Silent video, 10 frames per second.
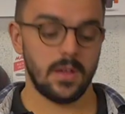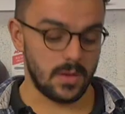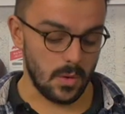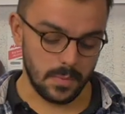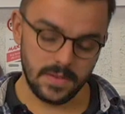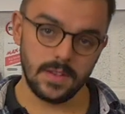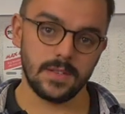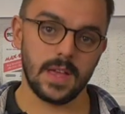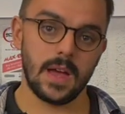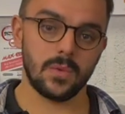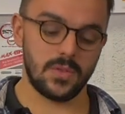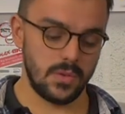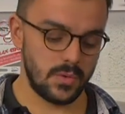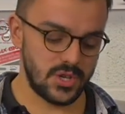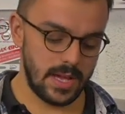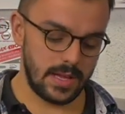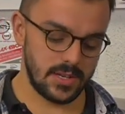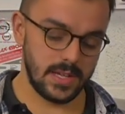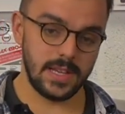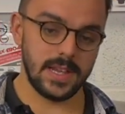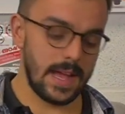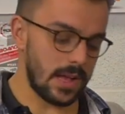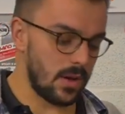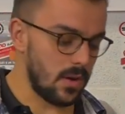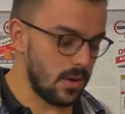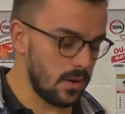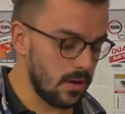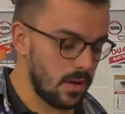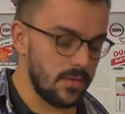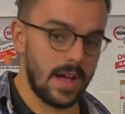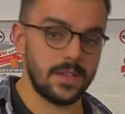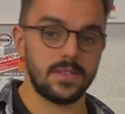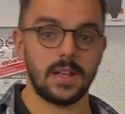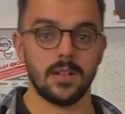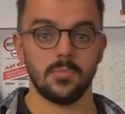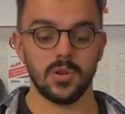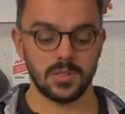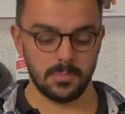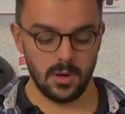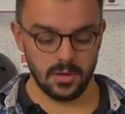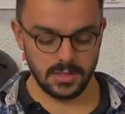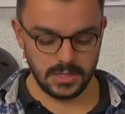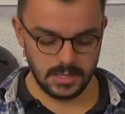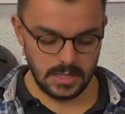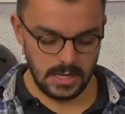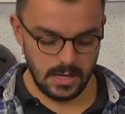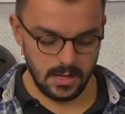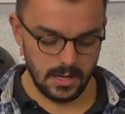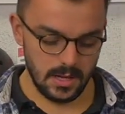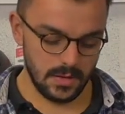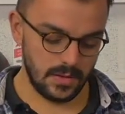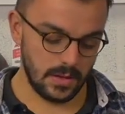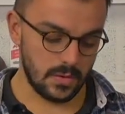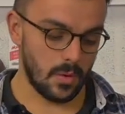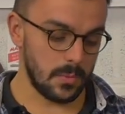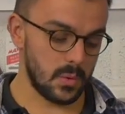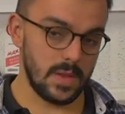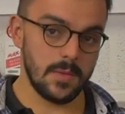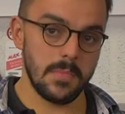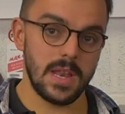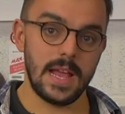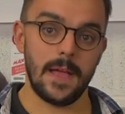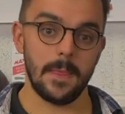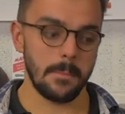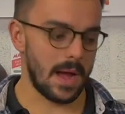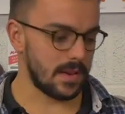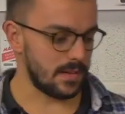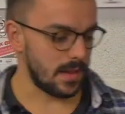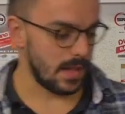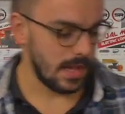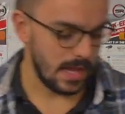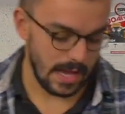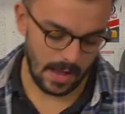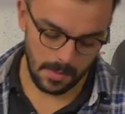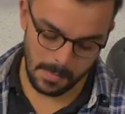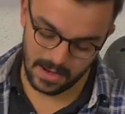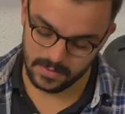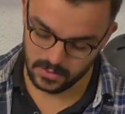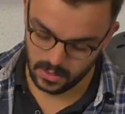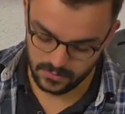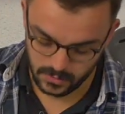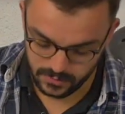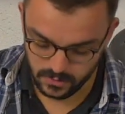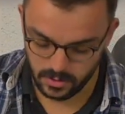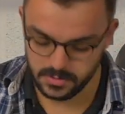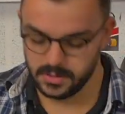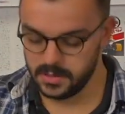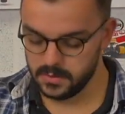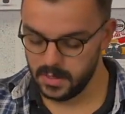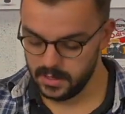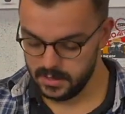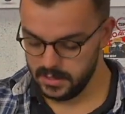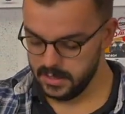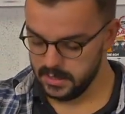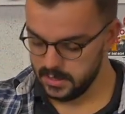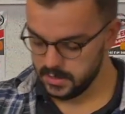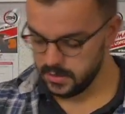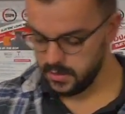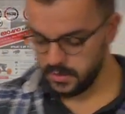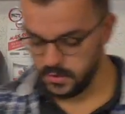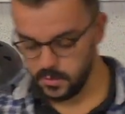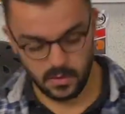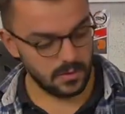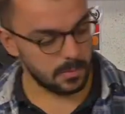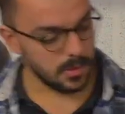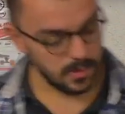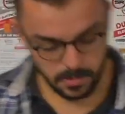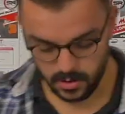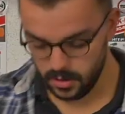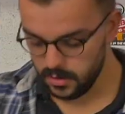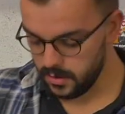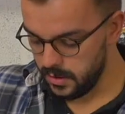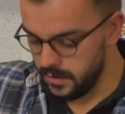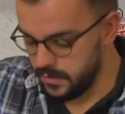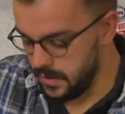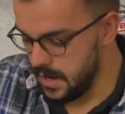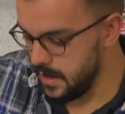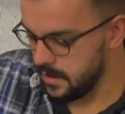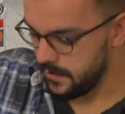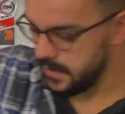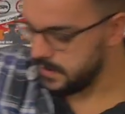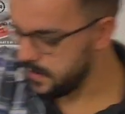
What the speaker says: So this is how to change the deck on all of our single motor boards. So you can swap between the Mini and the Maxi. And the Maxi's got a few different options as well. So you want to put the board on its side, I'll face